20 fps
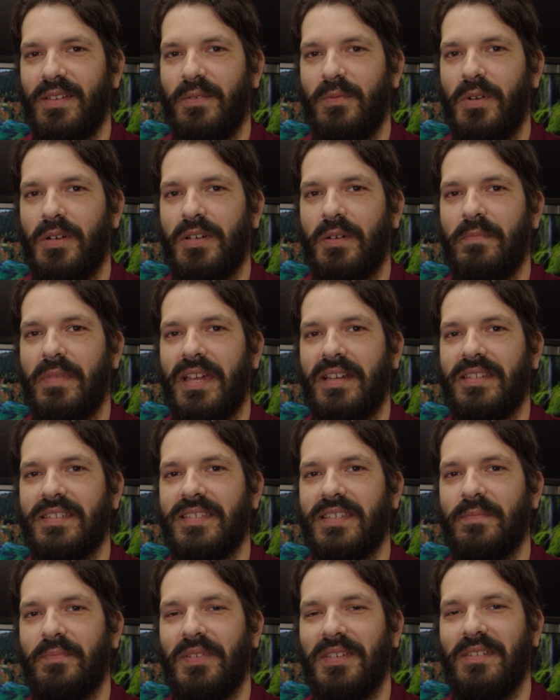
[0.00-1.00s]
Welcome back to
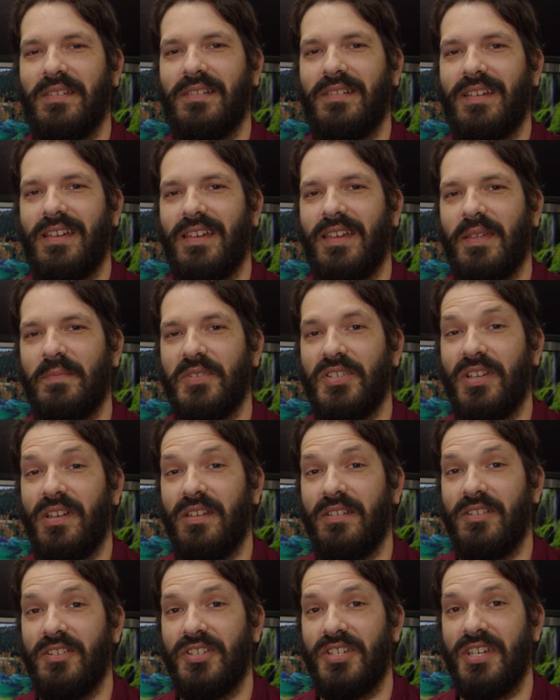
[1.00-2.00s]
Simply NUC. I am
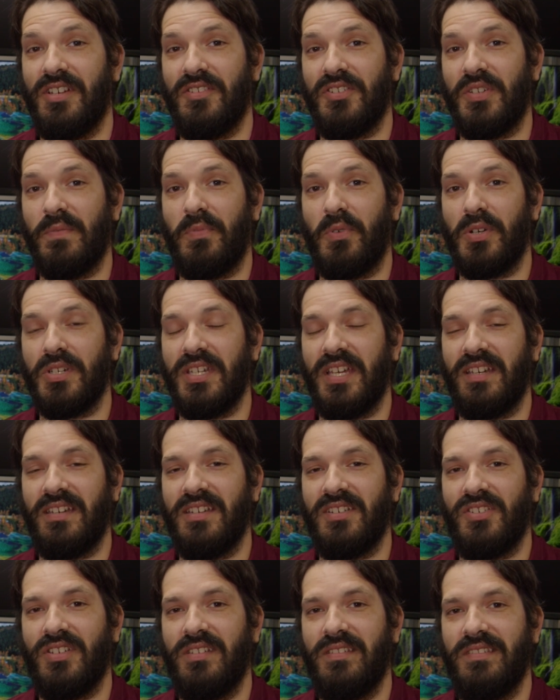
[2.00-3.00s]
Sean, your Senior Support
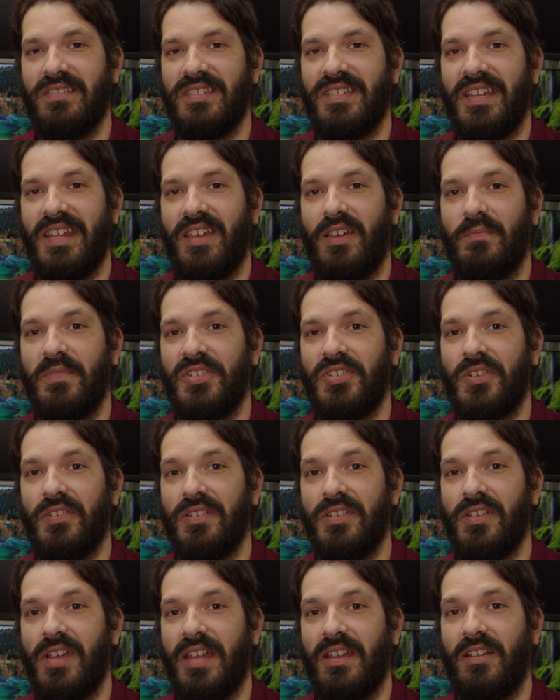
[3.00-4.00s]
Technician. Today I'll be
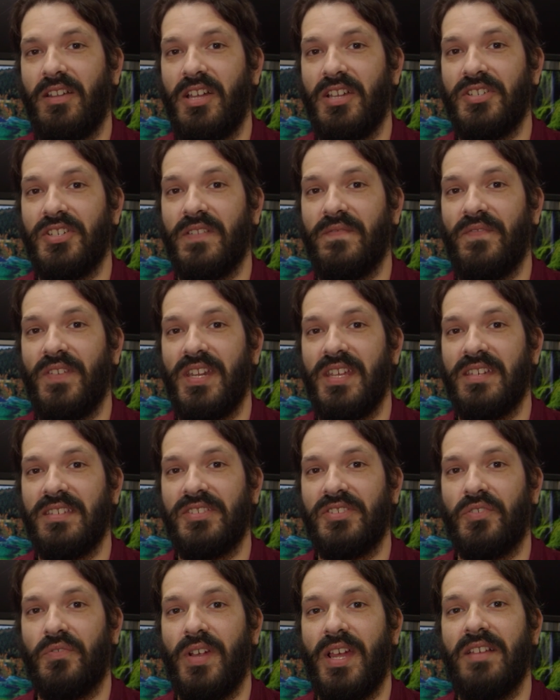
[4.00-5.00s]
showing you how to launch NVIDIA's
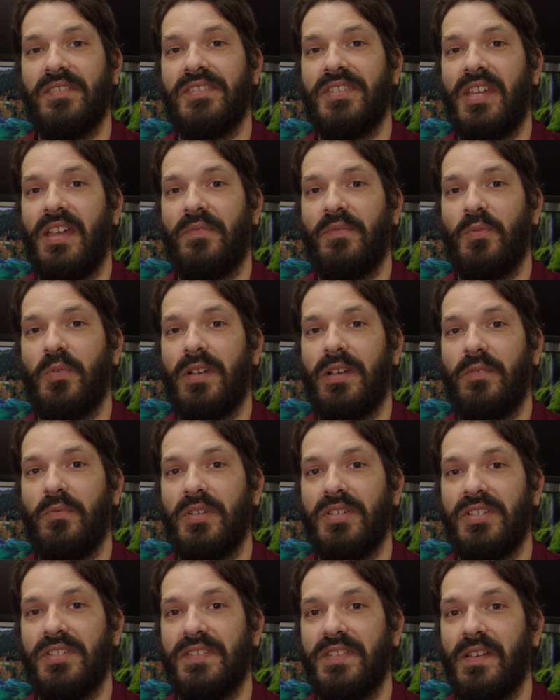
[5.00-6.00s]
Surround software,
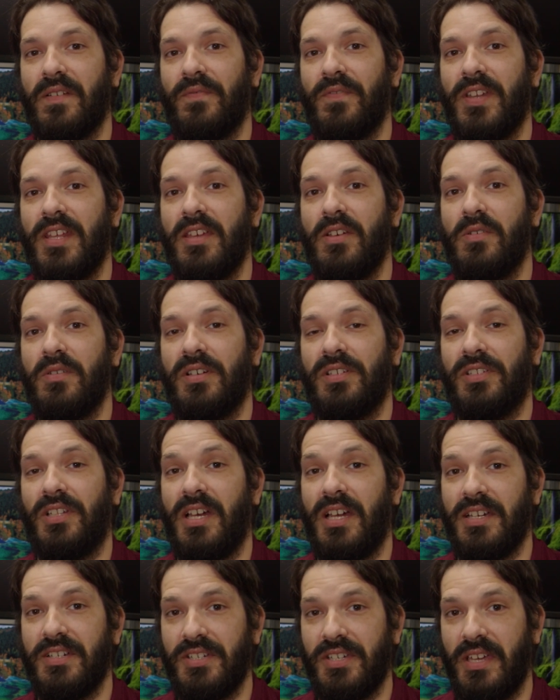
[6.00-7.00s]
which is their video
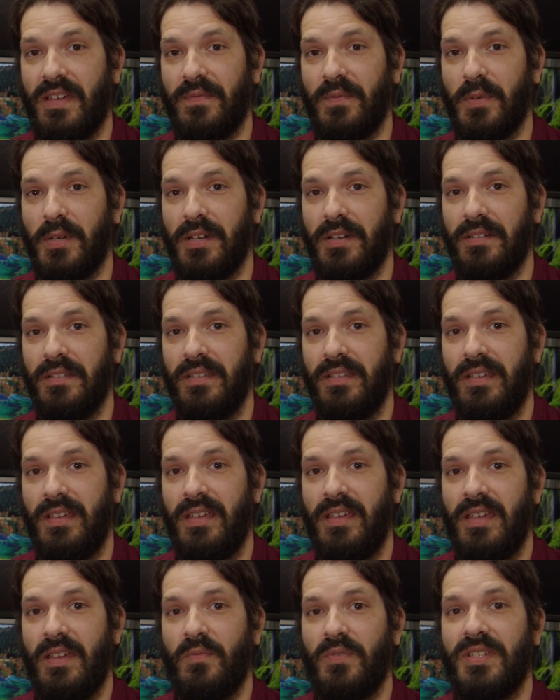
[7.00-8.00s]
collage software.
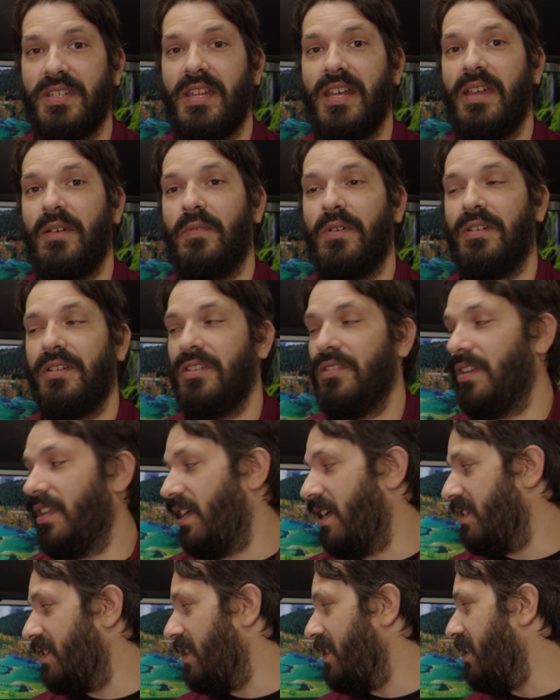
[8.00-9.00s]
Today we're
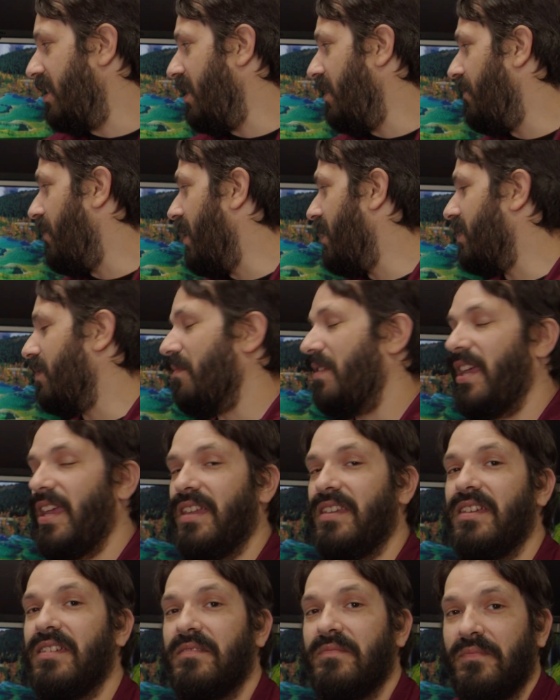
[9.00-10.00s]
utilizing the Phantom
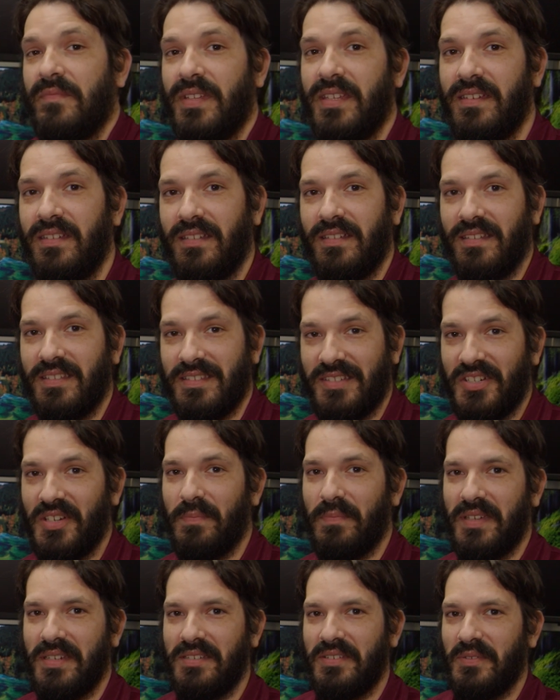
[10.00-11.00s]
Canyon. Let's
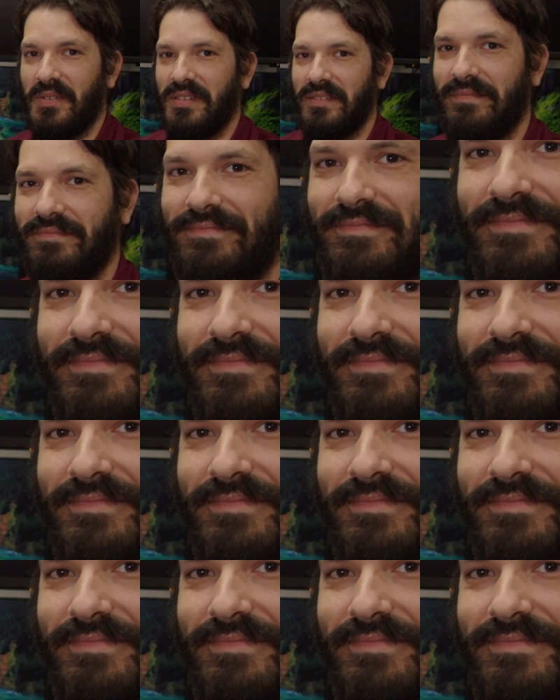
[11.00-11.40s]
jump into it.